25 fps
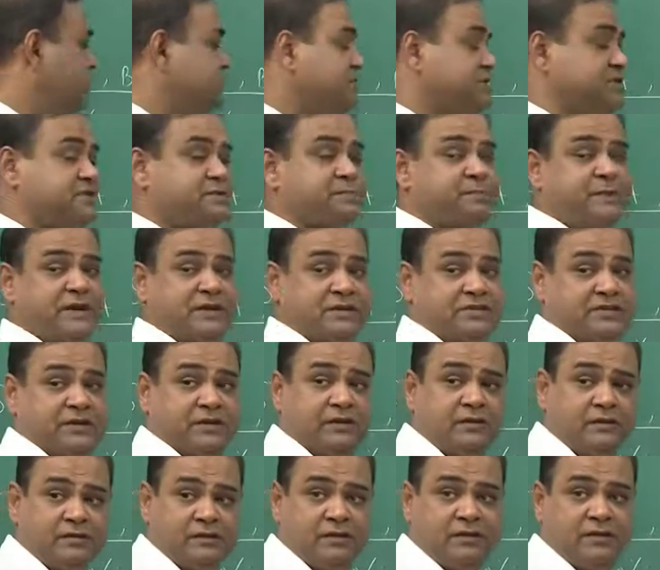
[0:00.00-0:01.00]
which is
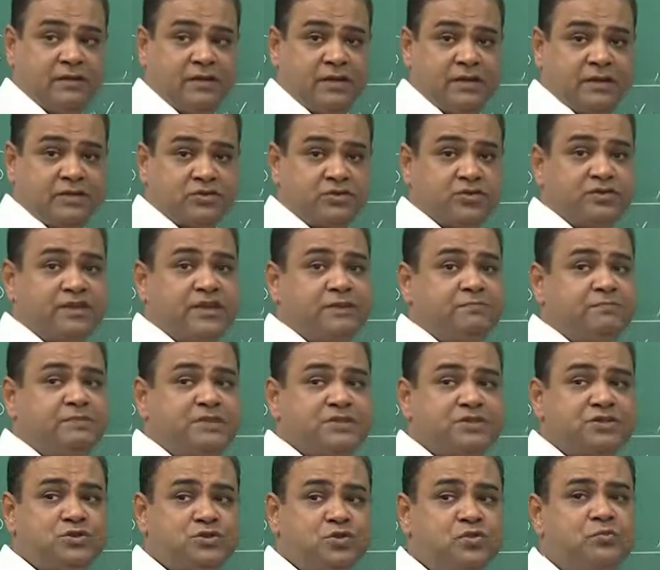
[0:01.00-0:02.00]
pressure. So, that
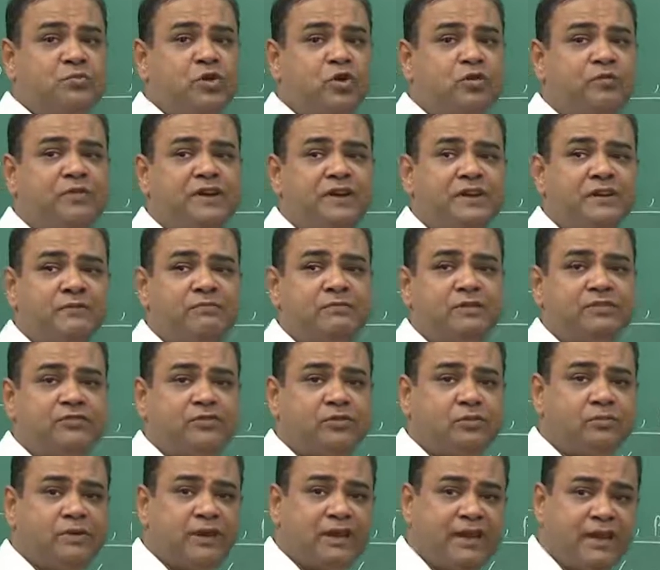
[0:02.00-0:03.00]
means 2 more variables
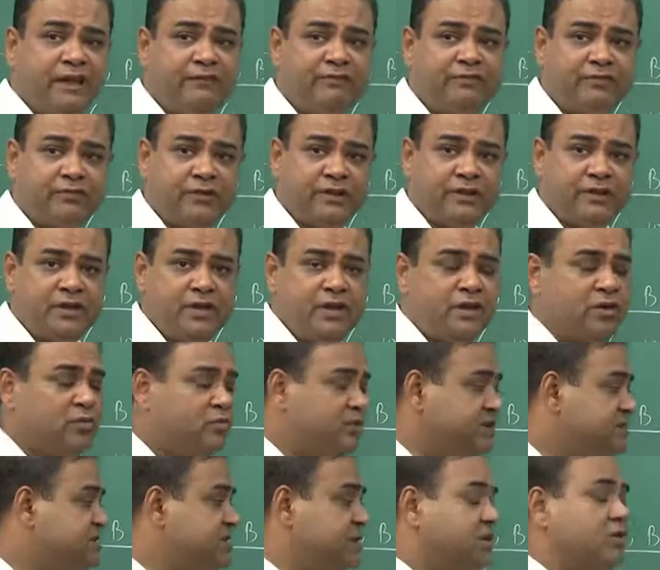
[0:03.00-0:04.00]
will be left with,
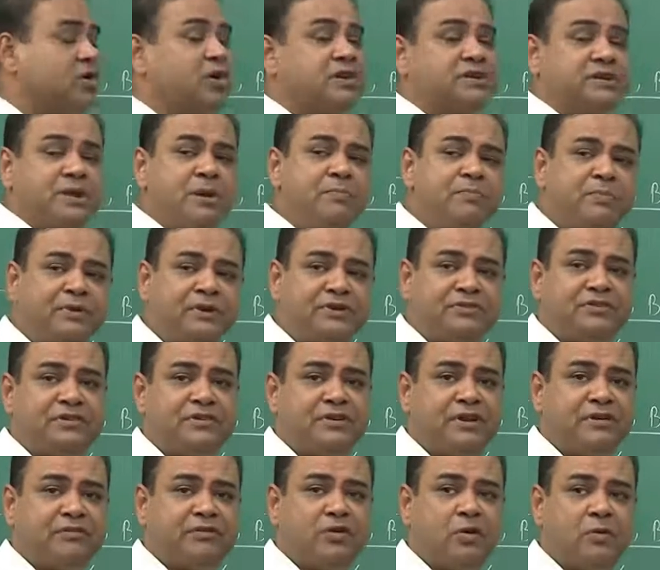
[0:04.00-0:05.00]
which are called
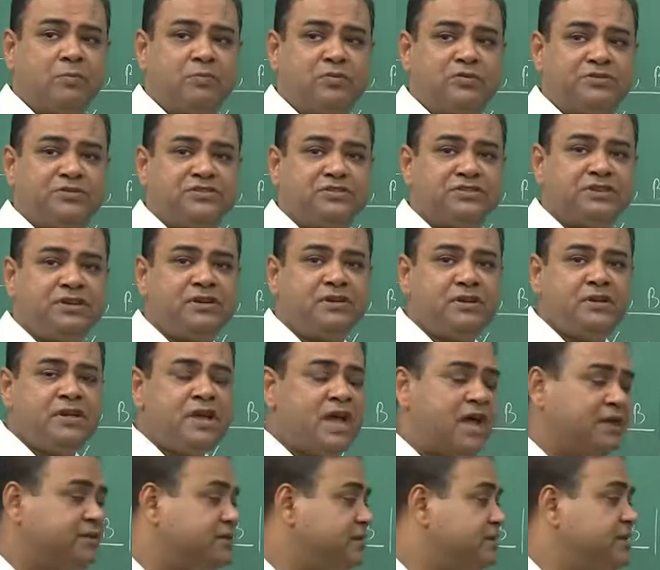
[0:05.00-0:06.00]
temperature and composition,
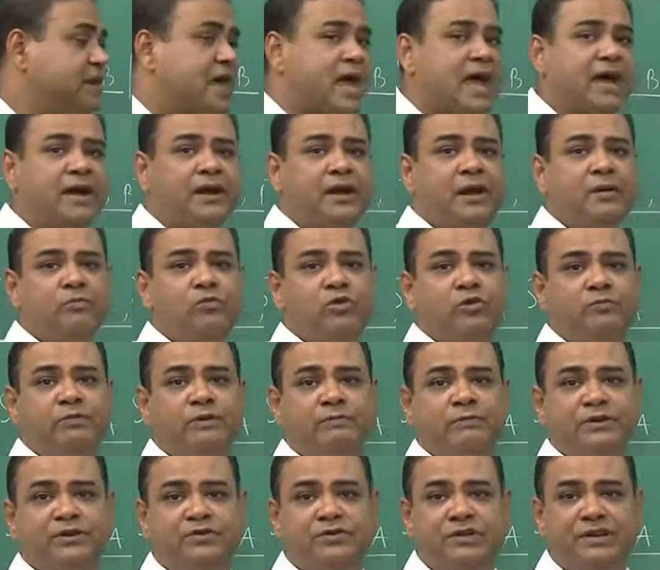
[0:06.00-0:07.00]
and the diagram will be
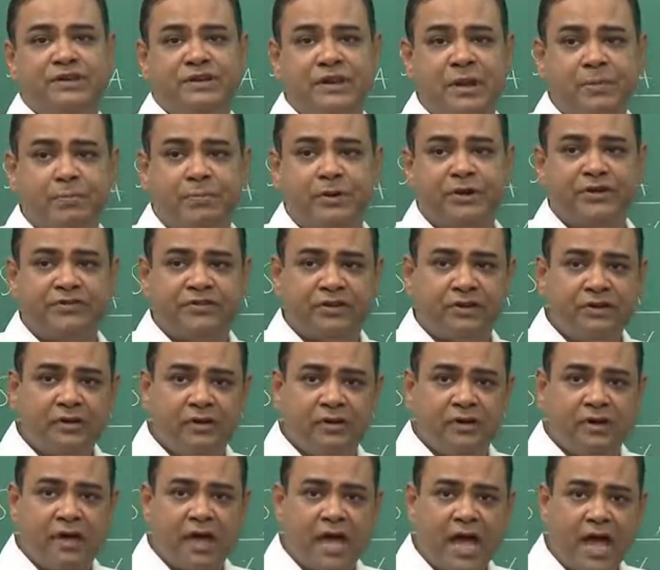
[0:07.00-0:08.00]
between temperature
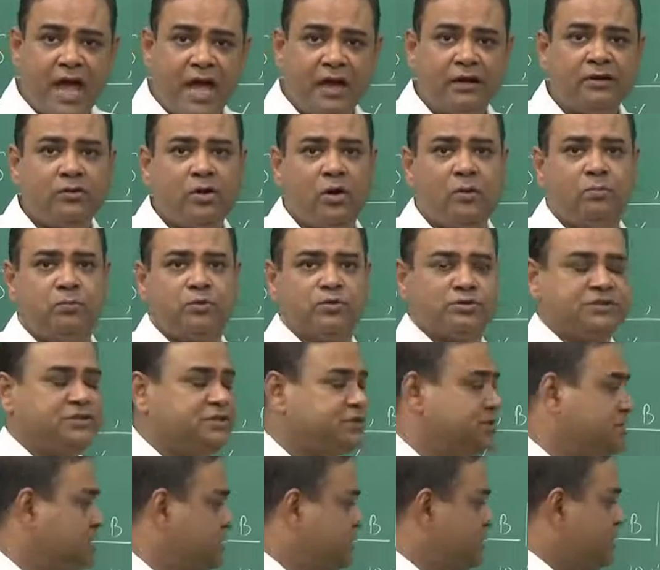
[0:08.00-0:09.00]
and
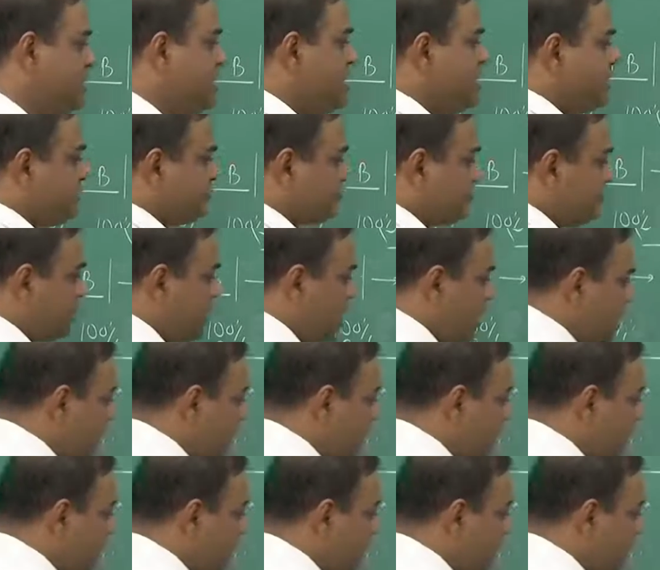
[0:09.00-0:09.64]
composition. So, now